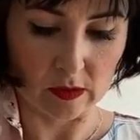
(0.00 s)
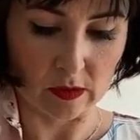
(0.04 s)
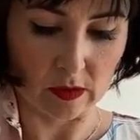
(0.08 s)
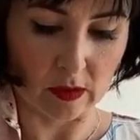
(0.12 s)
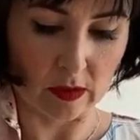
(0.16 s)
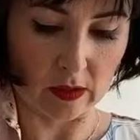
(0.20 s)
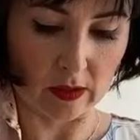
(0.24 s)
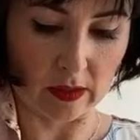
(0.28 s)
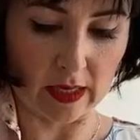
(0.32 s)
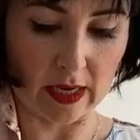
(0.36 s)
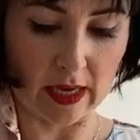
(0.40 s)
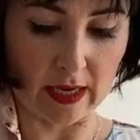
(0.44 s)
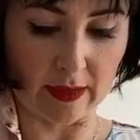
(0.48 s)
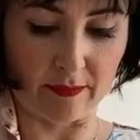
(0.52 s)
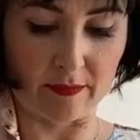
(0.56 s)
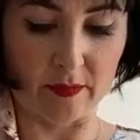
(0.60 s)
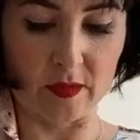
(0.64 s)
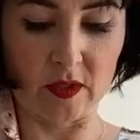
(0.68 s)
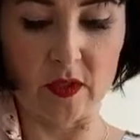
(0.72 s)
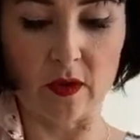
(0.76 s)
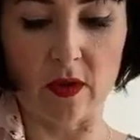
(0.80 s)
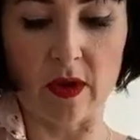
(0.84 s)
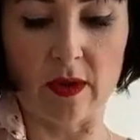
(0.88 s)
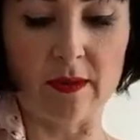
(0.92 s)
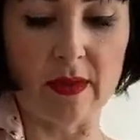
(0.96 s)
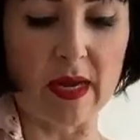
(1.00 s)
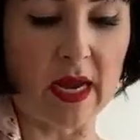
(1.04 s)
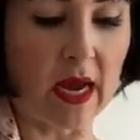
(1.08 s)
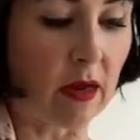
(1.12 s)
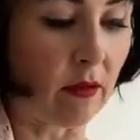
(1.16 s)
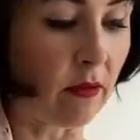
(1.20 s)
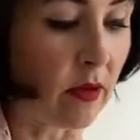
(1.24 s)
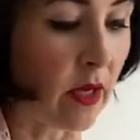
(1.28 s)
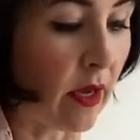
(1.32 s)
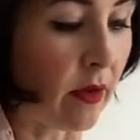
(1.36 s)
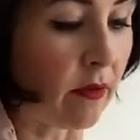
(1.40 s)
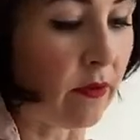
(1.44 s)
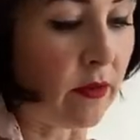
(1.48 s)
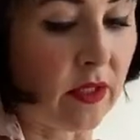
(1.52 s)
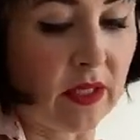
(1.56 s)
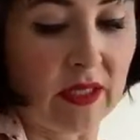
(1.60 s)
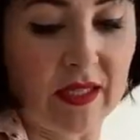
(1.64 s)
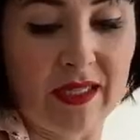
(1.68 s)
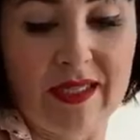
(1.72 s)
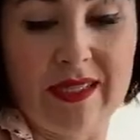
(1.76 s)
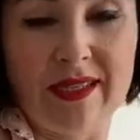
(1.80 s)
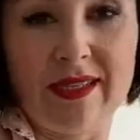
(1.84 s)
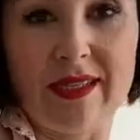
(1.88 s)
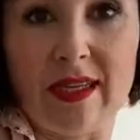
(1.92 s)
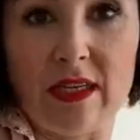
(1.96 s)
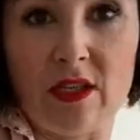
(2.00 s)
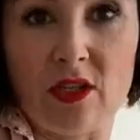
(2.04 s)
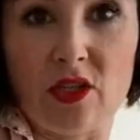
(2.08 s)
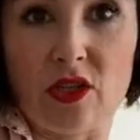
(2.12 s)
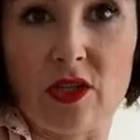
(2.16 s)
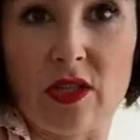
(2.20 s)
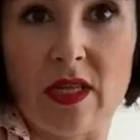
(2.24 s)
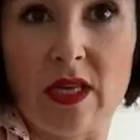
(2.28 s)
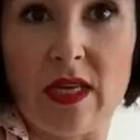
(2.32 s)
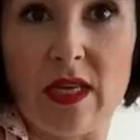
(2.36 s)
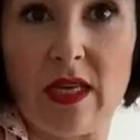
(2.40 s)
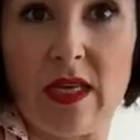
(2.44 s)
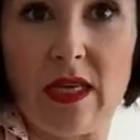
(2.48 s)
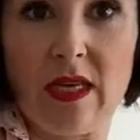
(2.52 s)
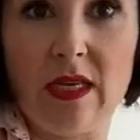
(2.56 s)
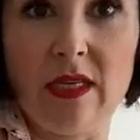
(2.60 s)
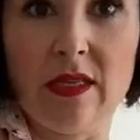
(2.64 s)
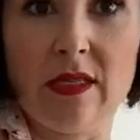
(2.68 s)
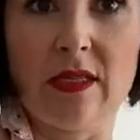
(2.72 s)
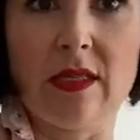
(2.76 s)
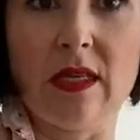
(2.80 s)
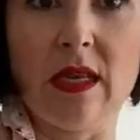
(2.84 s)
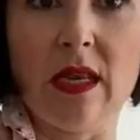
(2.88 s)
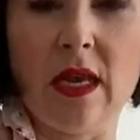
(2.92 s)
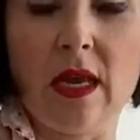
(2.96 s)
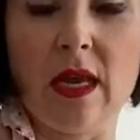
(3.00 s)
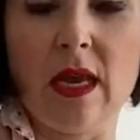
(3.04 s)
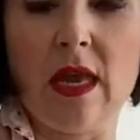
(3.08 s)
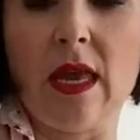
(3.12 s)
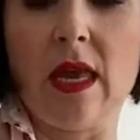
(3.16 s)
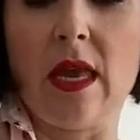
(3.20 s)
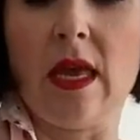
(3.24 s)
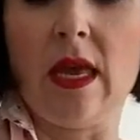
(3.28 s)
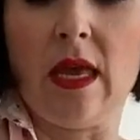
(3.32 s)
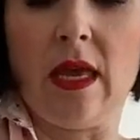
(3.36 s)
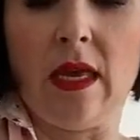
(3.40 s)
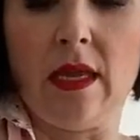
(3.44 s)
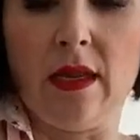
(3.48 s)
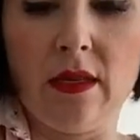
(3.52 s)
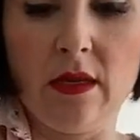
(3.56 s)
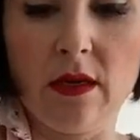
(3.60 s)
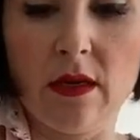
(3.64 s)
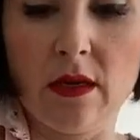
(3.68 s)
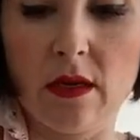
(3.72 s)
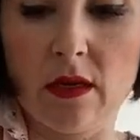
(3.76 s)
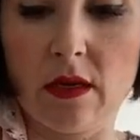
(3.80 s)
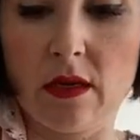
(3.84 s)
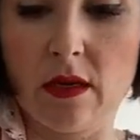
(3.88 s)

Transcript: Okay, so I'm now going to stitch these in